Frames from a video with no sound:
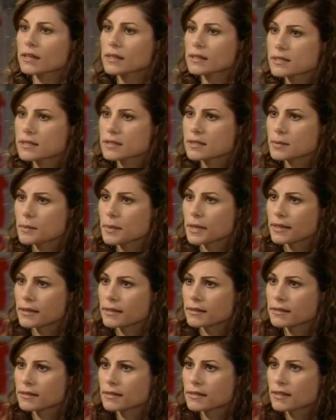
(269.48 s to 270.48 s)
Listen to me.
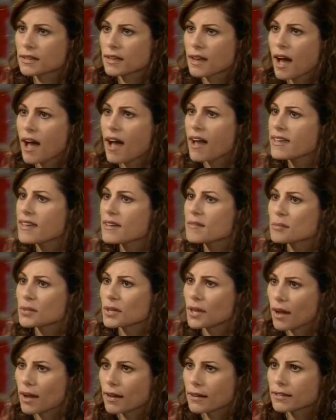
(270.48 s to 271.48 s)
I
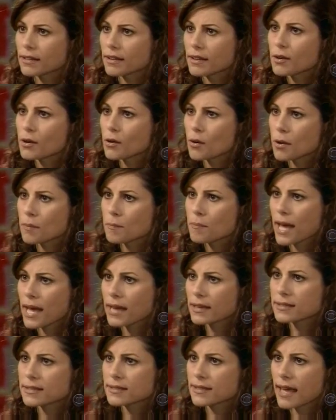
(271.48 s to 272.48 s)
am not going
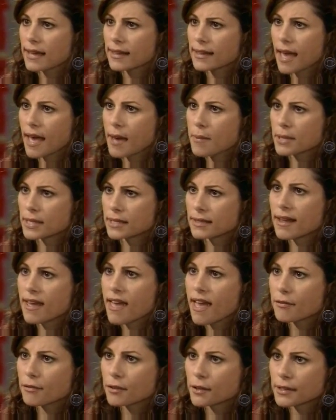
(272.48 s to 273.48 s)
back to that cabin
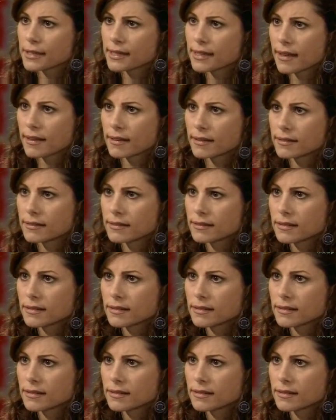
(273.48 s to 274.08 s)
ever again.